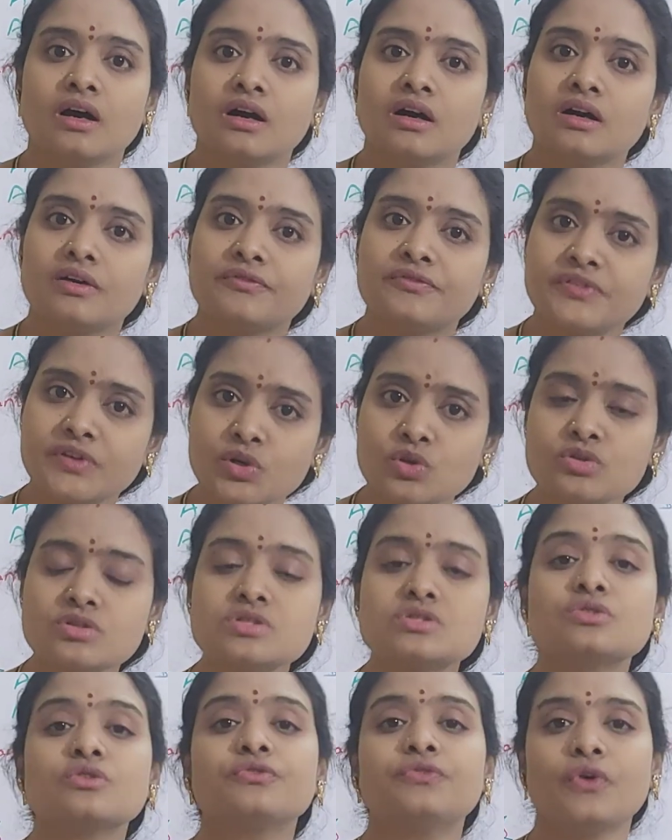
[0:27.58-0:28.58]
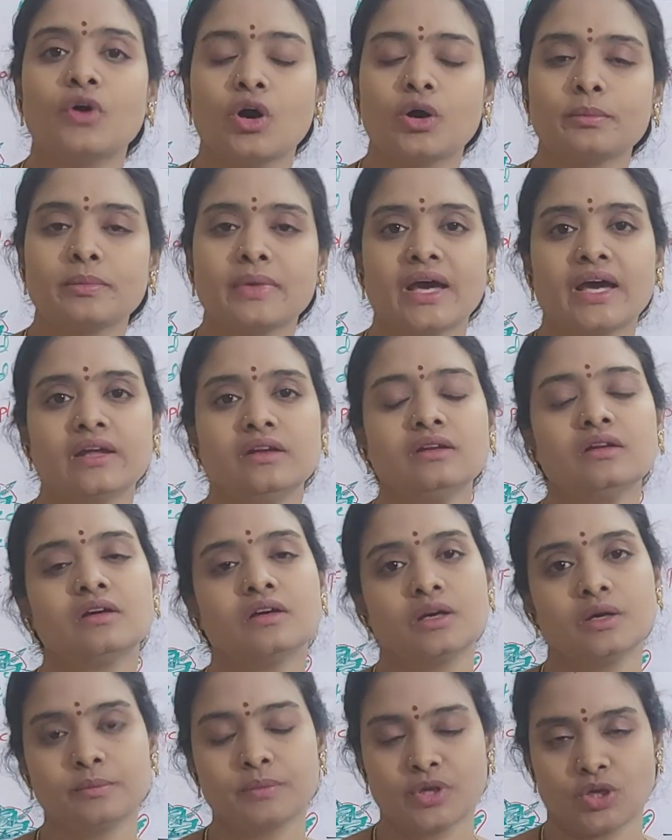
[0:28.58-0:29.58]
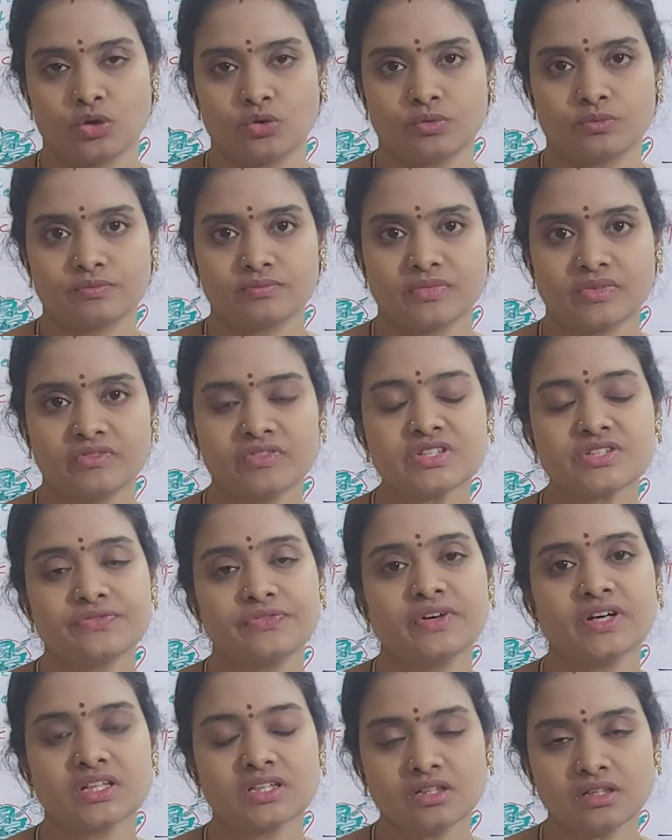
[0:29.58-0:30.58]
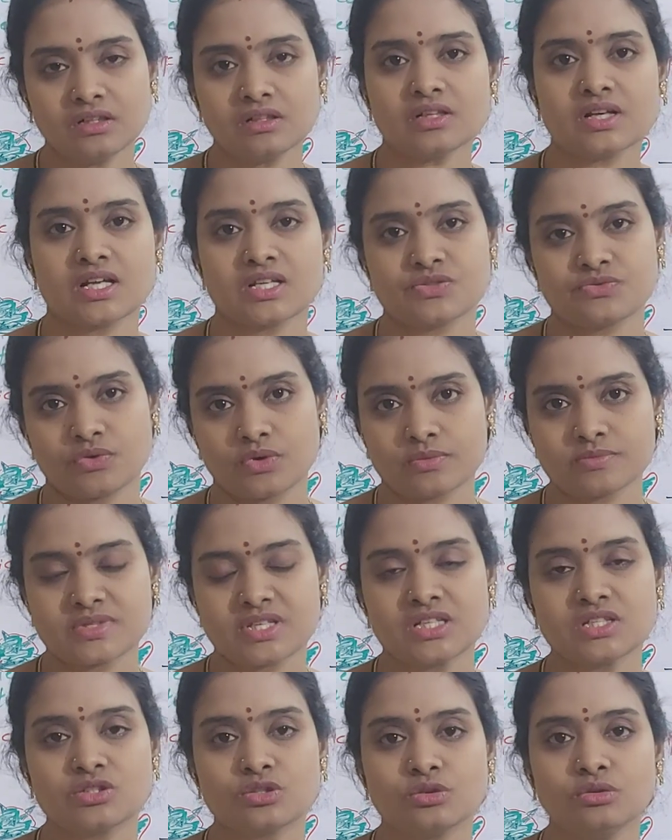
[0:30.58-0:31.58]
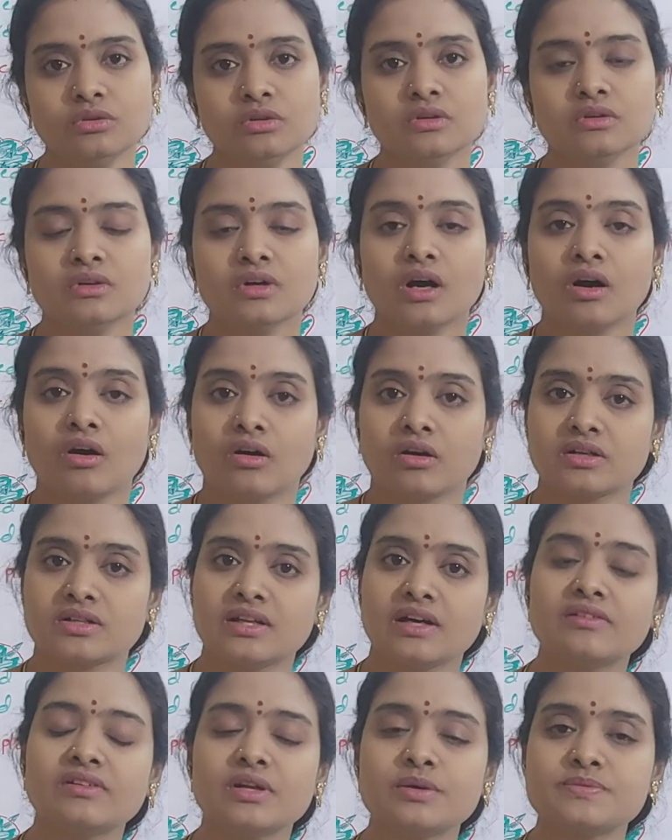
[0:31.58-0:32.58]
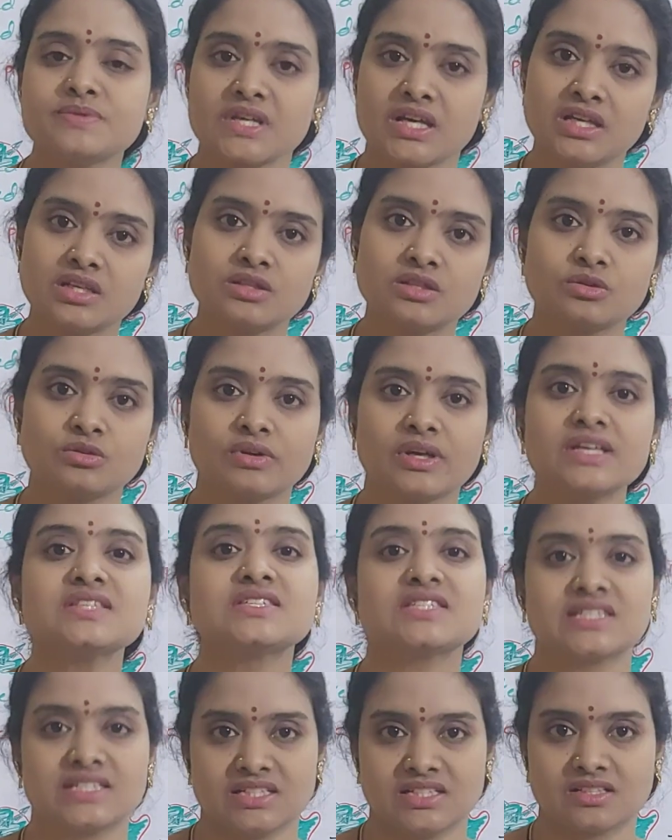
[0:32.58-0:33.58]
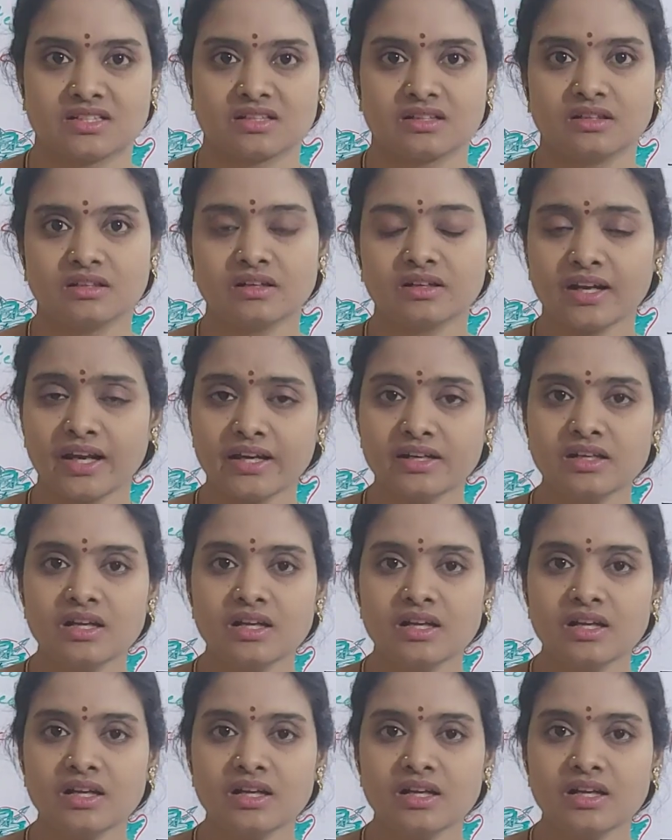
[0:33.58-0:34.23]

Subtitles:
fuse to form an embryo which further transforms into or develops into a seed, right?